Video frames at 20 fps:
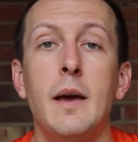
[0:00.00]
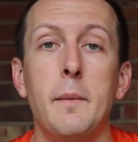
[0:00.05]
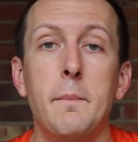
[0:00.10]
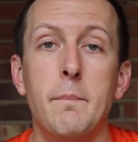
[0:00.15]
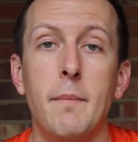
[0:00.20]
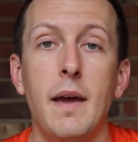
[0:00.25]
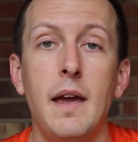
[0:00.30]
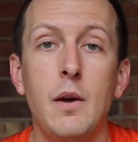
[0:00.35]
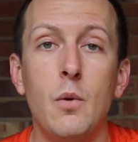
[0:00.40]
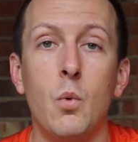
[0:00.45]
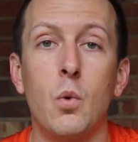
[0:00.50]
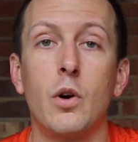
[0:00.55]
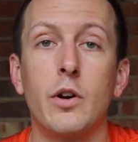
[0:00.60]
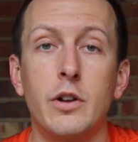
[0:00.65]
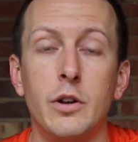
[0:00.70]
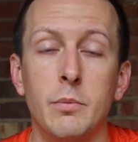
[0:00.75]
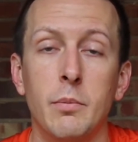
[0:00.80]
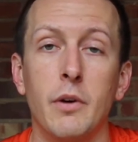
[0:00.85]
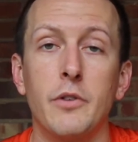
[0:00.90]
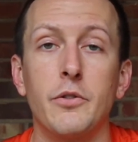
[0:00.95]
may
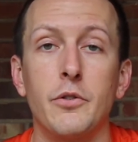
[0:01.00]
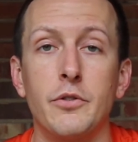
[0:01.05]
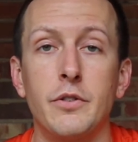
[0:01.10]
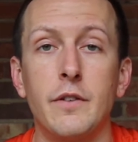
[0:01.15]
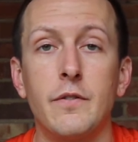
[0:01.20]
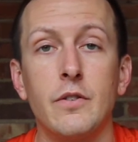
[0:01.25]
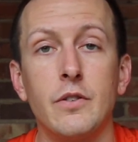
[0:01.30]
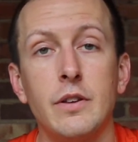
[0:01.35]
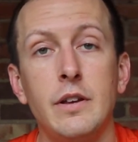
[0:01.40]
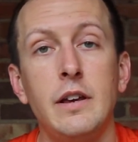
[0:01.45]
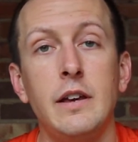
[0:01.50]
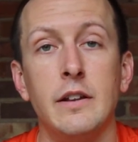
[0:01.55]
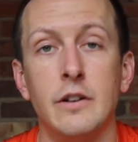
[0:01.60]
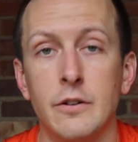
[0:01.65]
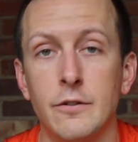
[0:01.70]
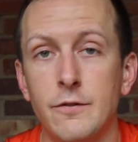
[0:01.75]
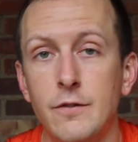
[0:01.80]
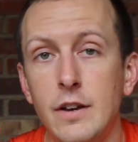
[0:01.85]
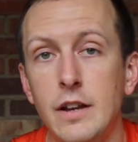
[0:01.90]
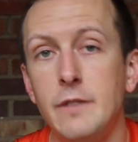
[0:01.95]
work your muscles differently in
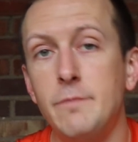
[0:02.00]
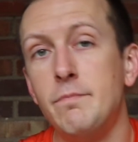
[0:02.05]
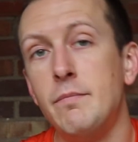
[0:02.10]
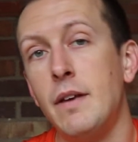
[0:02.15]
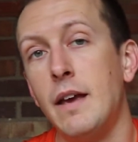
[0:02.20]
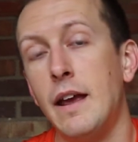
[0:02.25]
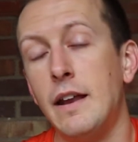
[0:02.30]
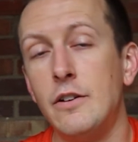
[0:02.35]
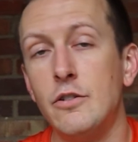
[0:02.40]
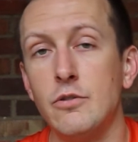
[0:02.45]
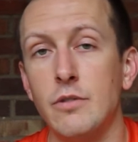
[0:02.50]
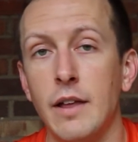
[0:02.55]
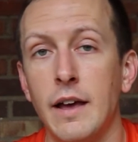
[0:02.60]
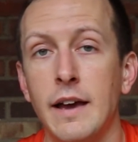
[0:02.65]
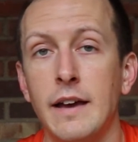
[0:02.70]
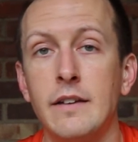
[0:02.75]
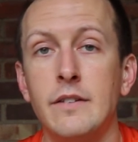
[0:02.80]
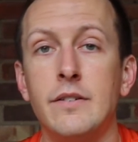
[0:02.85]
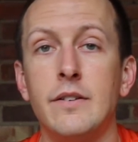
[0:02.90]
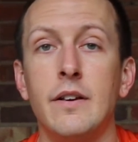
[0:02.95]
your feet and your
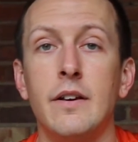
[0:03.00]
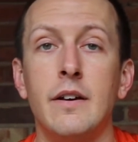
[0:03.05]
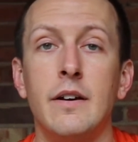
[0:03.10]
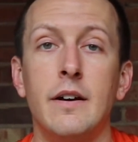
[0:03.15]
legs